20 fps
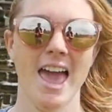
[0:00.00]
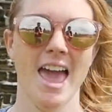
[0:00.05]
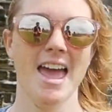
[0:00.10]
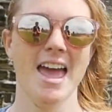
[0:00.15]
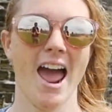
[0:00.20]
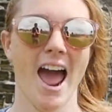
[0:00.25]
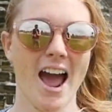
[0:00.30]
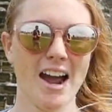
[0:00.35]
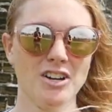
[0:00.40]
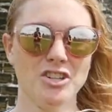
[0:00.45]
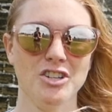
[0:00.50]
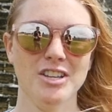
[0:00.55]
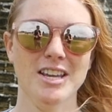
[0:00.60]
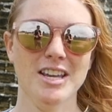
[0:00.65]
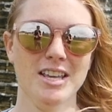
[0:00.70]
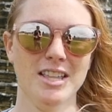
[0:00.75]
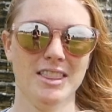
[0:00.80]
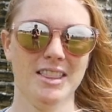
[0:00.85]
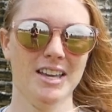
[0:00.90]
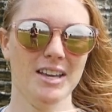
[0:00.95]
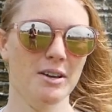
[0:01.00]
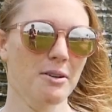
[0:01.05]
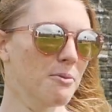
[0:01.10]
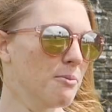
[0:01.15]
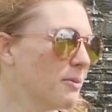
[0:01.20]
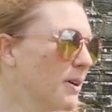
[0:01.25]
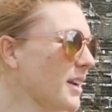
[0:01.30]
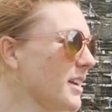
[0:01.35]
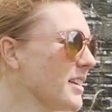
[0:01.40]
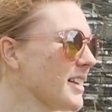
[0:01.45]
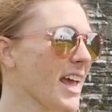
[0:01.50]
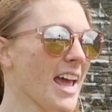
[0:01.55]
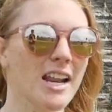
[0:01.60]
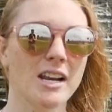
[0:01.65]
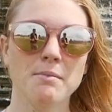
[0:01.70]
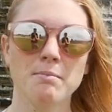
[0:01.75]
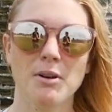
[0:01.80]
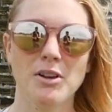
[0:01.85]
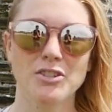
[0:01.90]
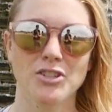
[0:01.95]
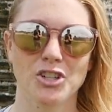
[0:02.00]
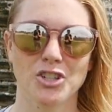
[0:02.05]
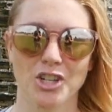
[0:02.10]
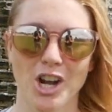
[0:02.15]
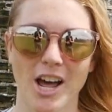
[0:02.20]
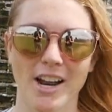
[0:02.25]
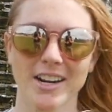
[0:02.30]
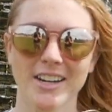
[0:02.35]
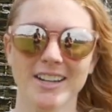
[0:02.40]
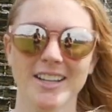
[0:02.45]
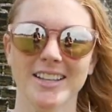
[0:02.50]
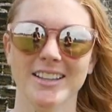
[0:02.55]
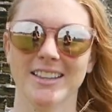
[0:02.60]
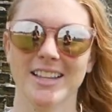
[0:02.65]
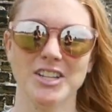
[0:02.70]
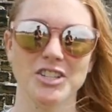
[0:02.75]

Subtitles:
it actually, when cannonballs are shot at it,